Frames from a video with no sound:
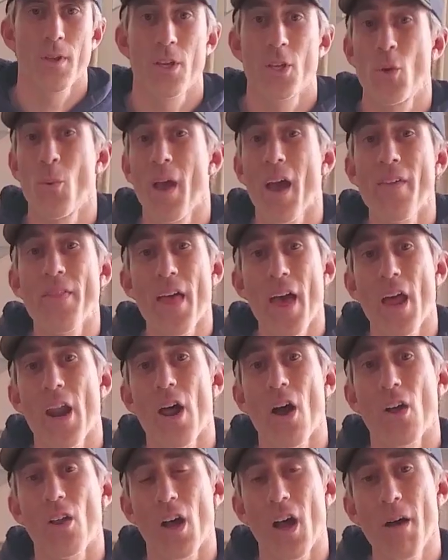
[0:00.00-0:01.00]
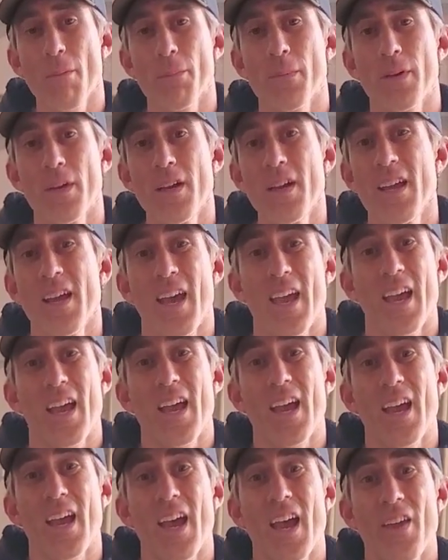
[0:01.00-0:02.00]
You add that all up,
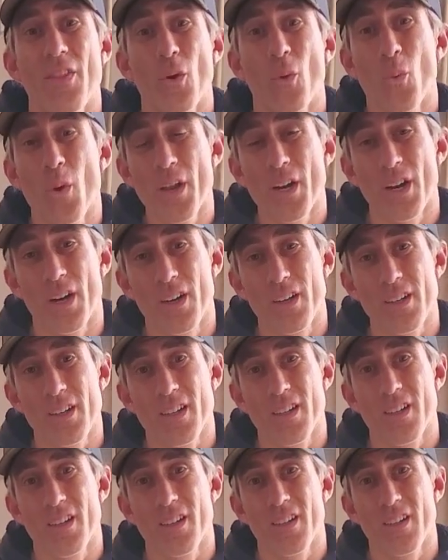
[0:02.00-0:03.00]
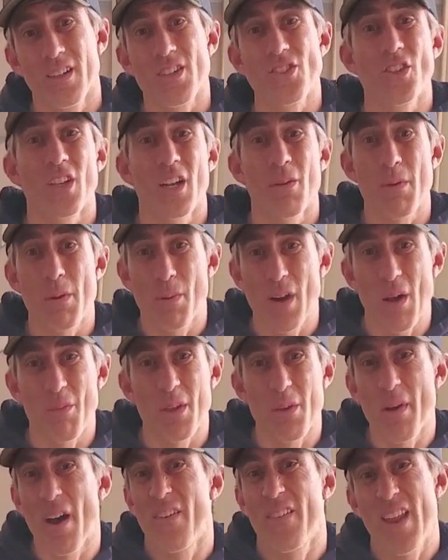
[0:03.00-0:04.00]
and the winner is going to be
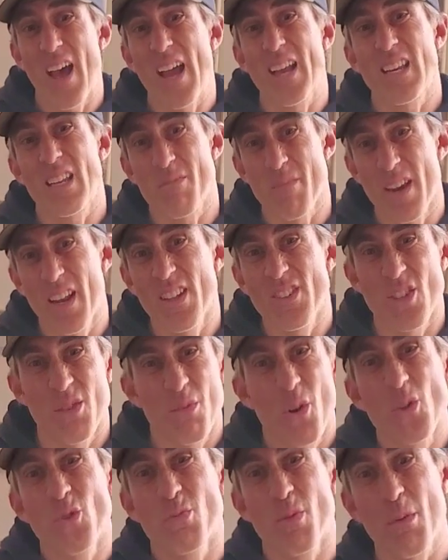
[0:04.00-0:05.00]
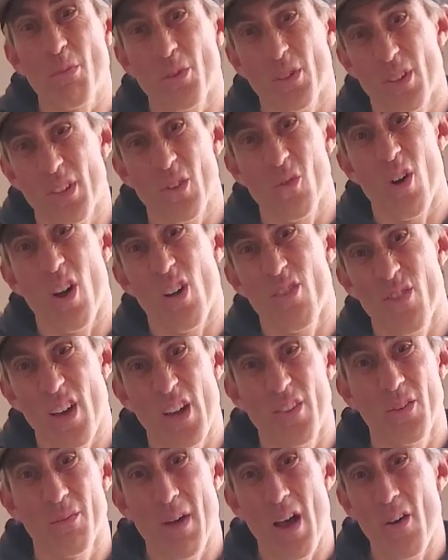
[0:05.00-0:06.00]
probably about 90 minutes, and most people that are
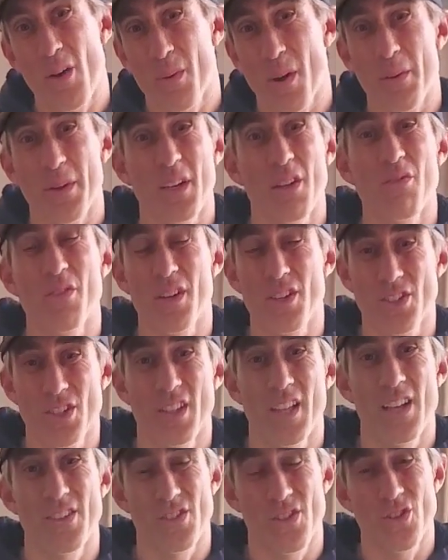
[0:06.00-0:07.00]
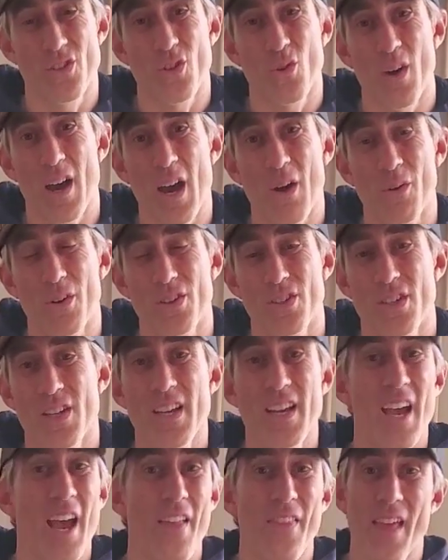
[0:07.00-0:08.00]
qualifying for Maui are probably going to finish in less than 2 hours.
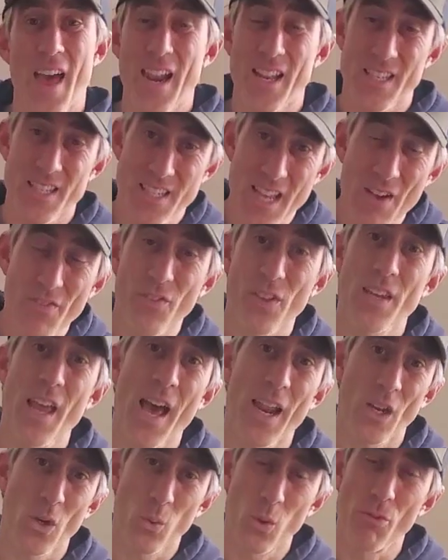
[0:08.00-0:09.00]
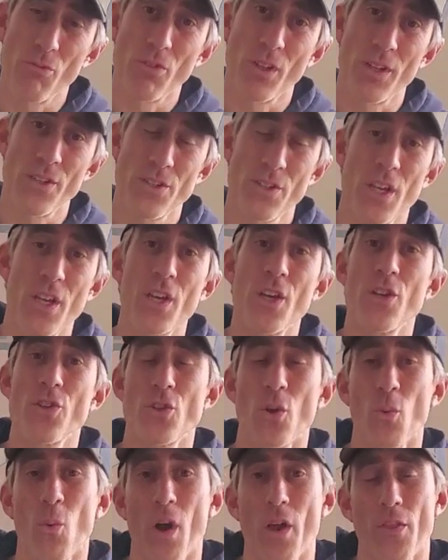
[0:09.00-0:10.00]
And that is definitely not equivalent
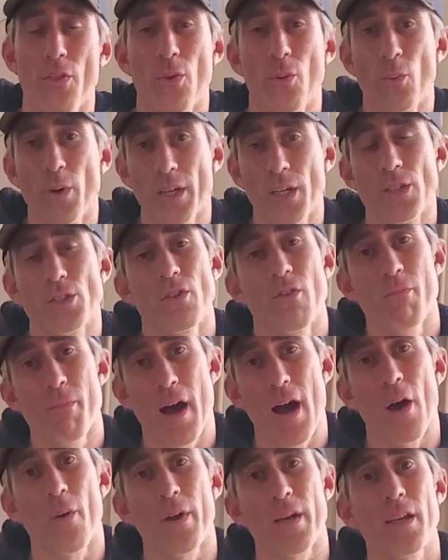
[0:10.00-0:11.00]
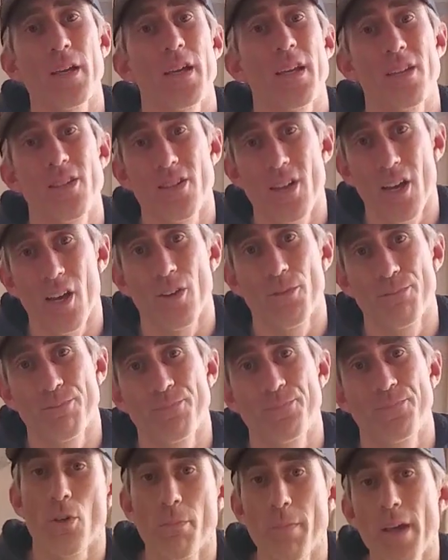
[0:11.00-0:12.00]
to what the rigors of Maui entail.
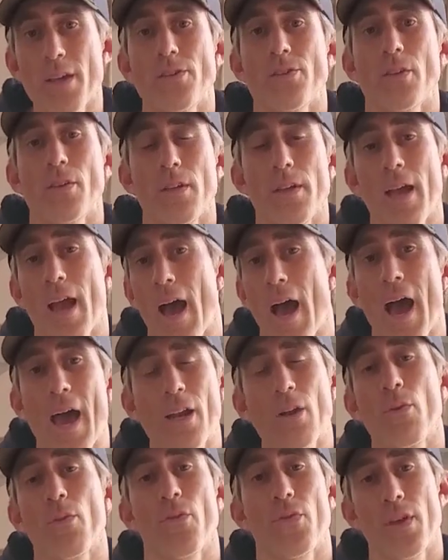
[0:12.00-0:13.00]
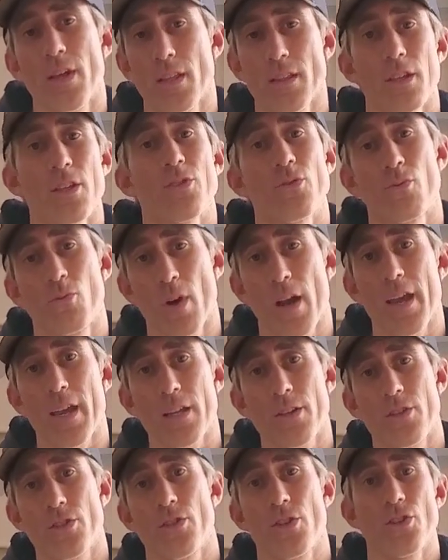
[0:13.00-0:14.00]
So basically, I don't think this
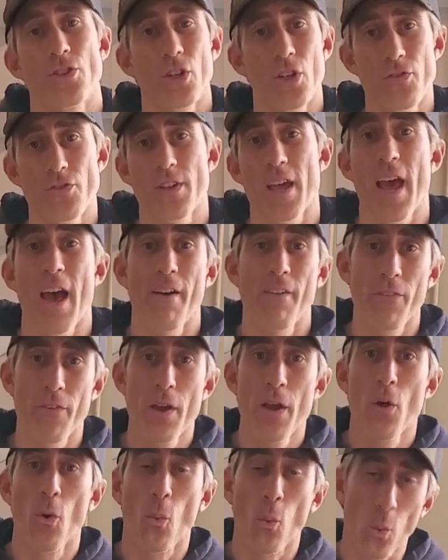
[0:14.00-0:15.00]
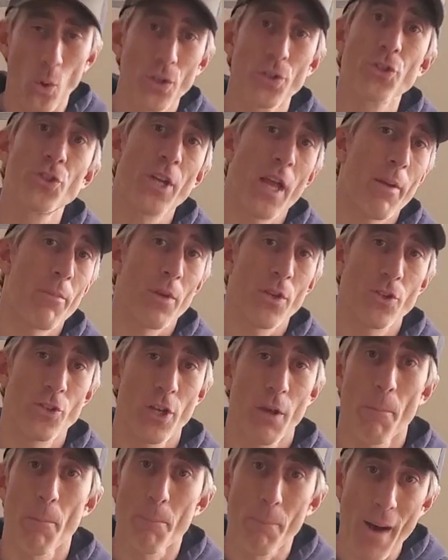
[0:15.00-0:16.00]
race deserves to have World
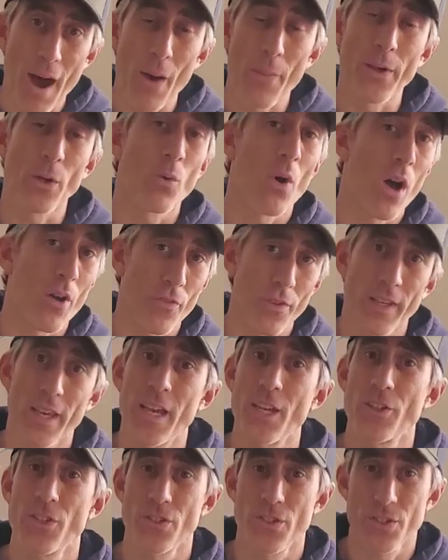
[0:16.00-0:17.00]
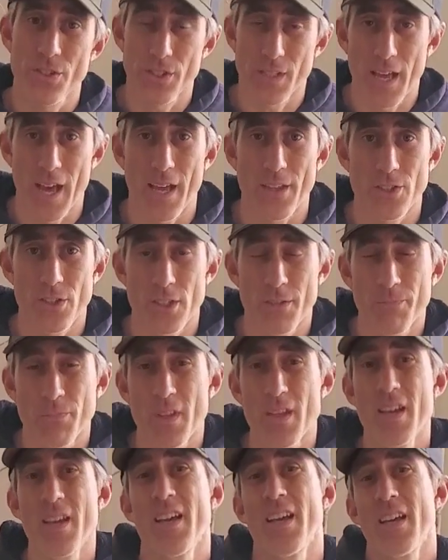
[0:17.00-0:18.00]
Championship Maui qualification slots.
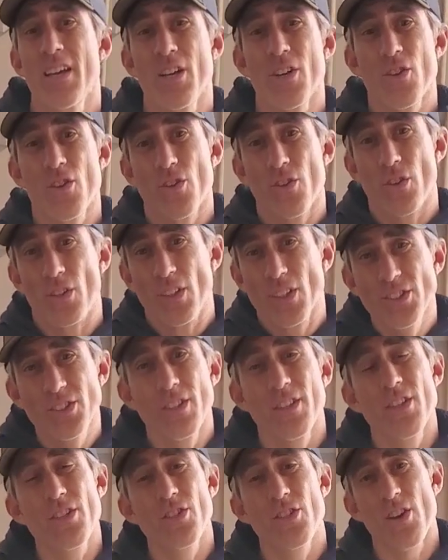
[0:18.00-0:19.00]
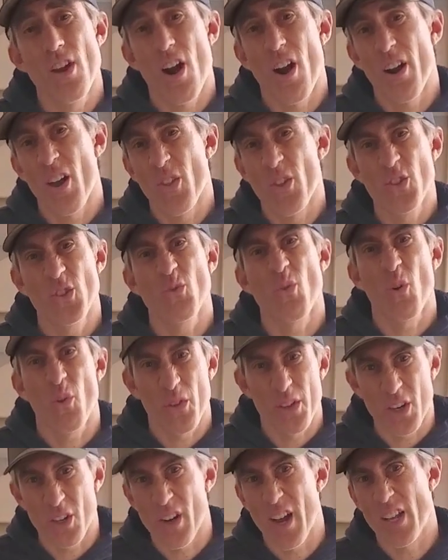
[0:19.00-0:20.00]
Listen to this scenario. This is what
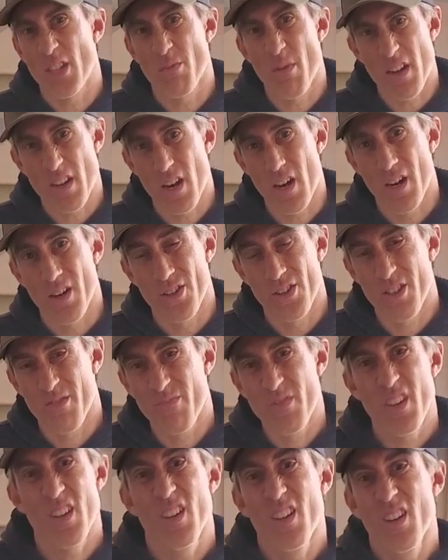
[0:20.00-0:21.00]
really grinds my gears.